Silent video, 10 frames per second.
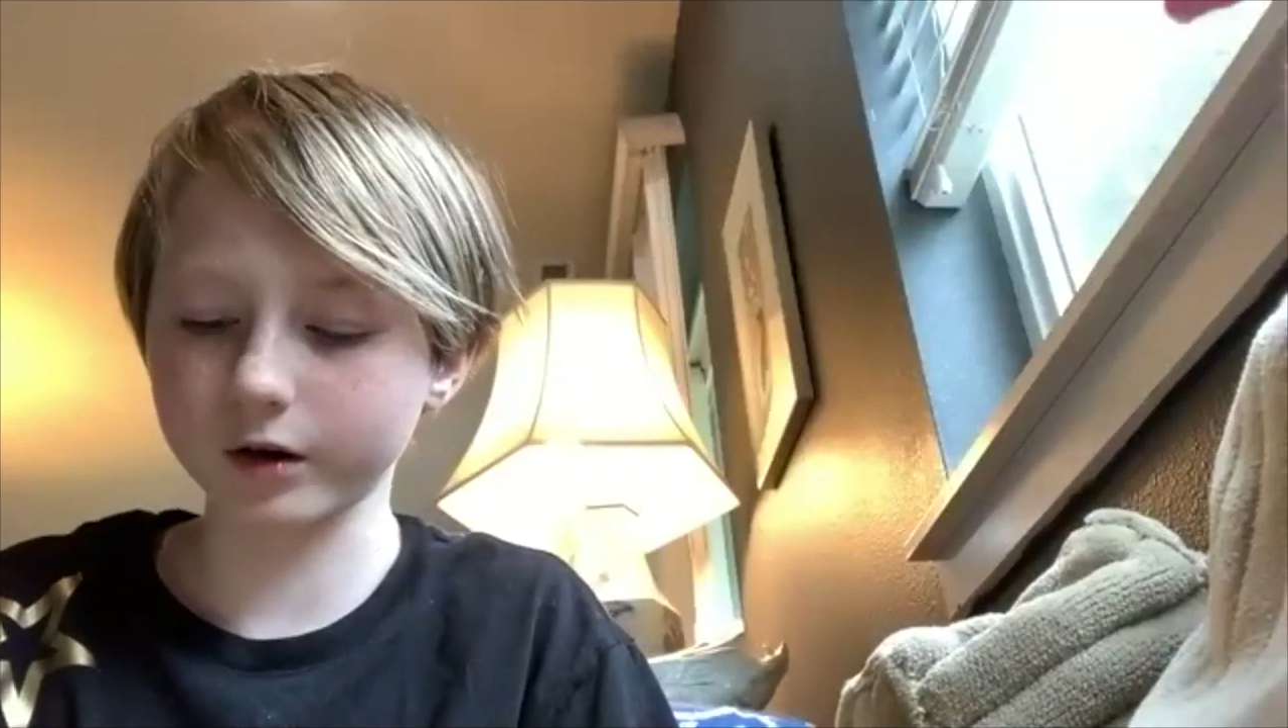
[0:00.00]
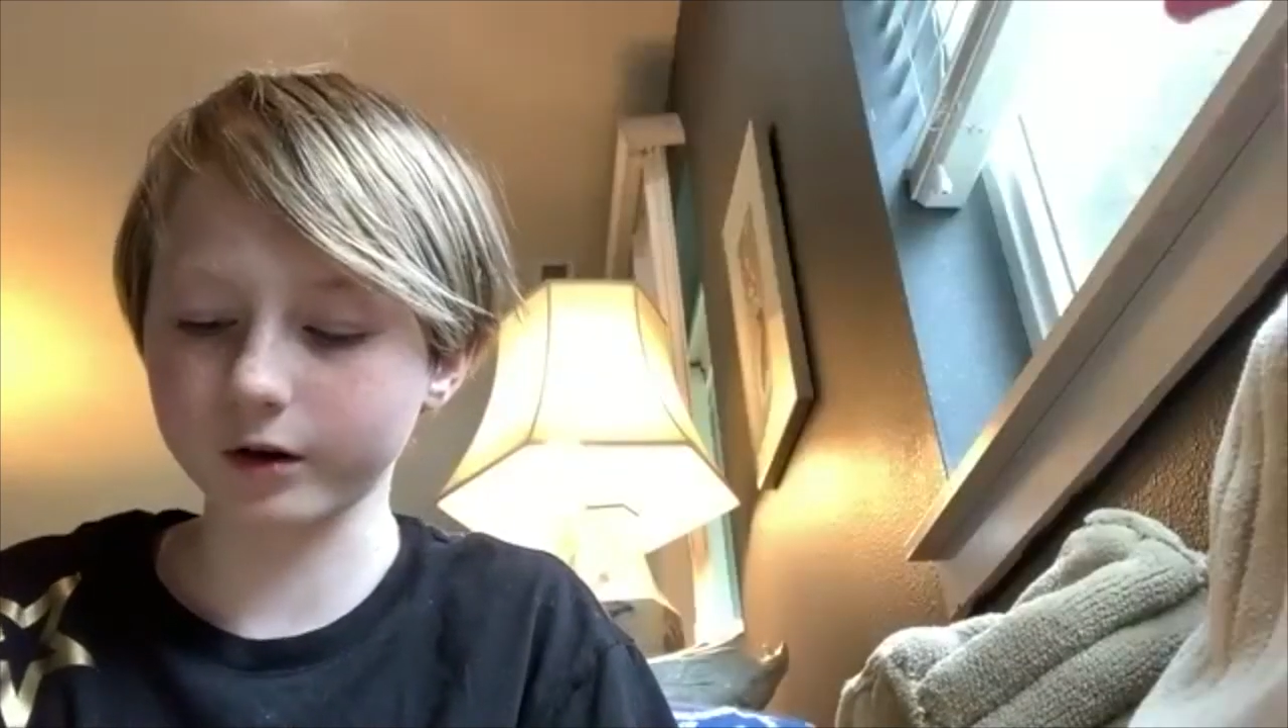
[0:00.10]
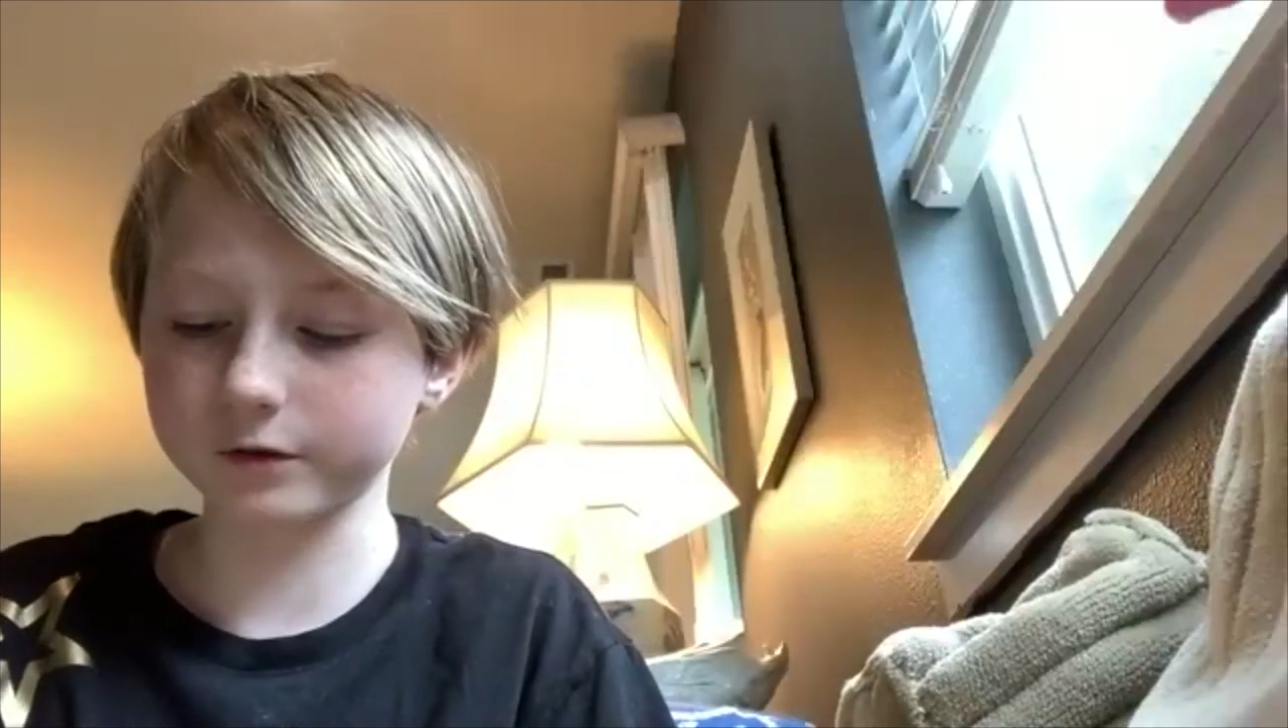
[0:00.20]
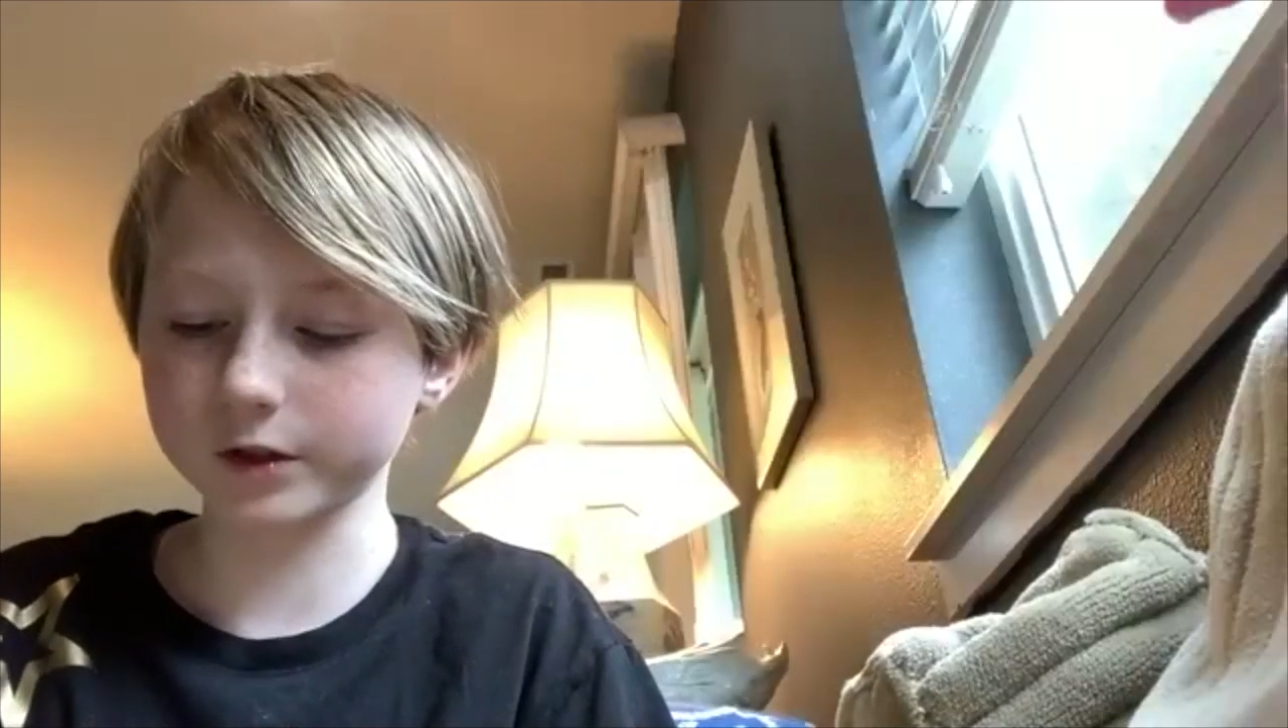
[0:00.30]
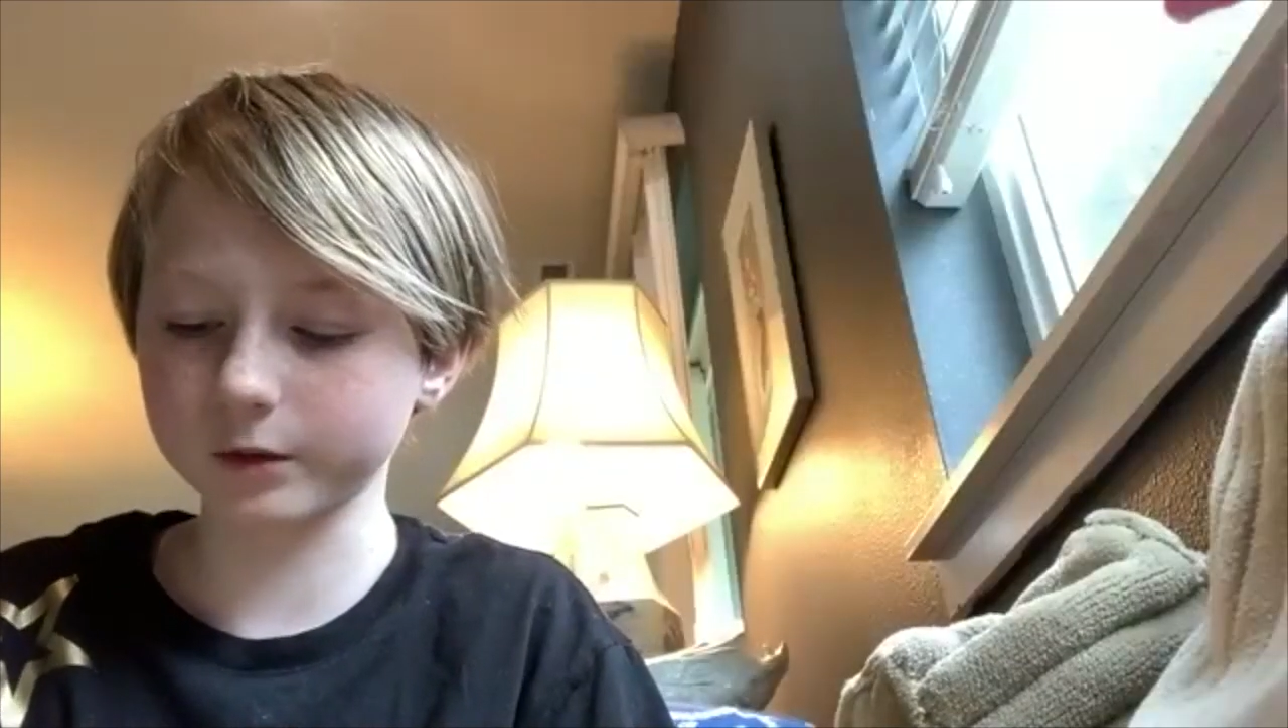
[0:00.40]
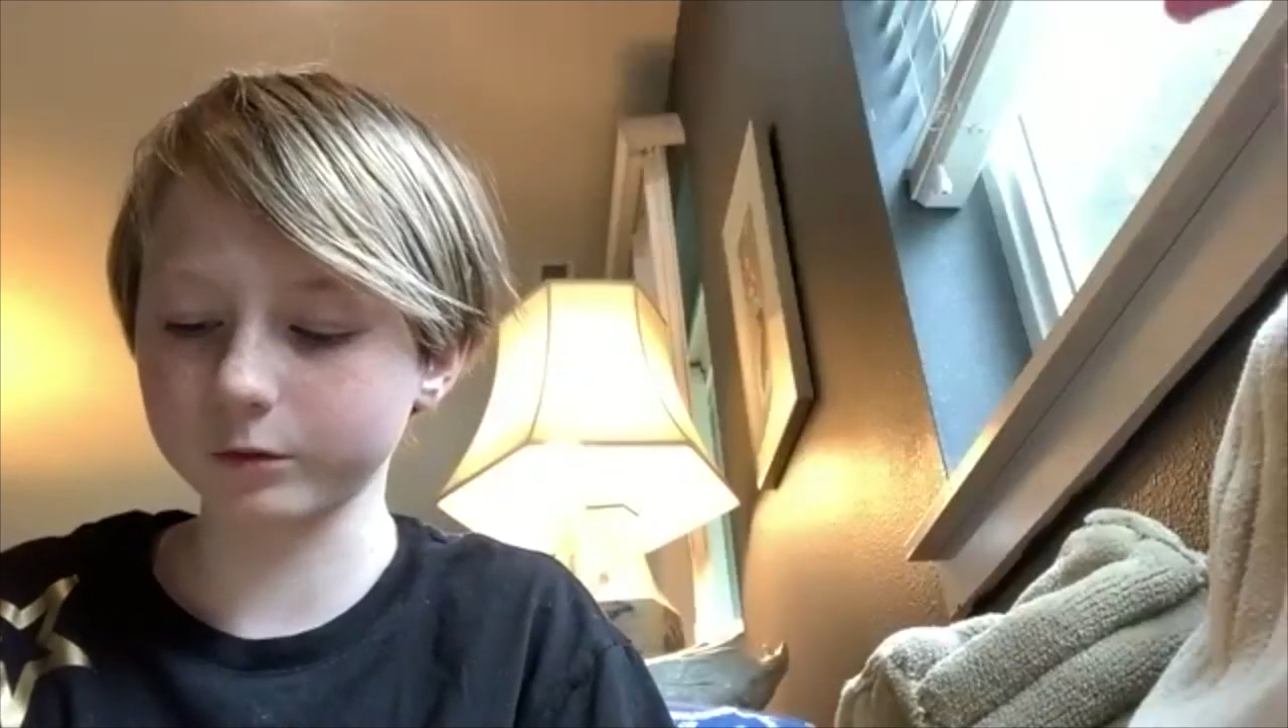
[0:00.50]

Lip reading: of Team